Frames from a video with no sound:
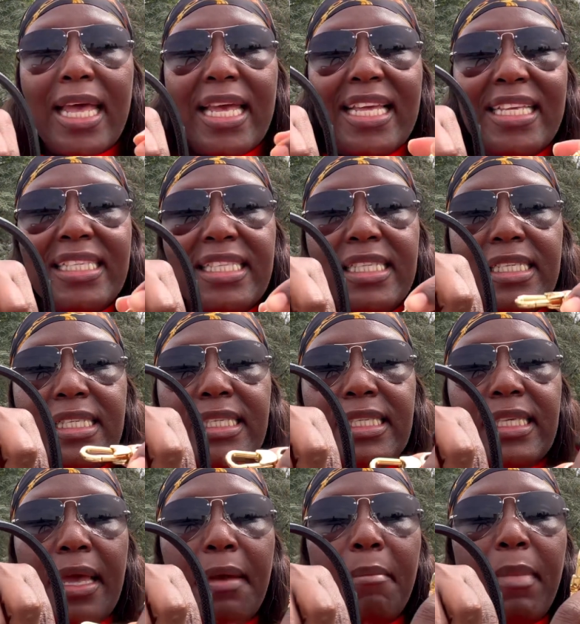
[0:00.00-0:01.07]
It's the
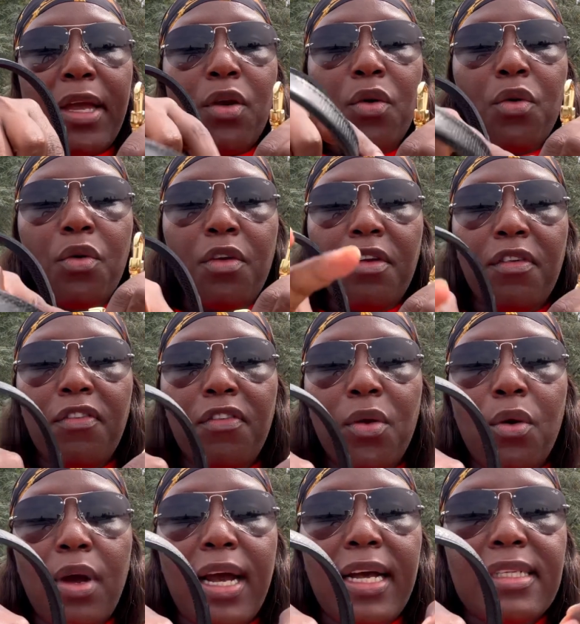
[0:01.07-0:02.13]
same. I don't know if you
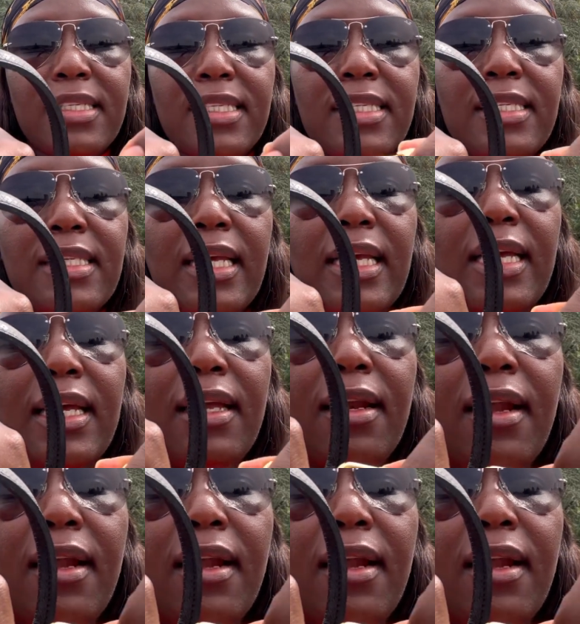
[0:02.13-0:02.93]
can see it,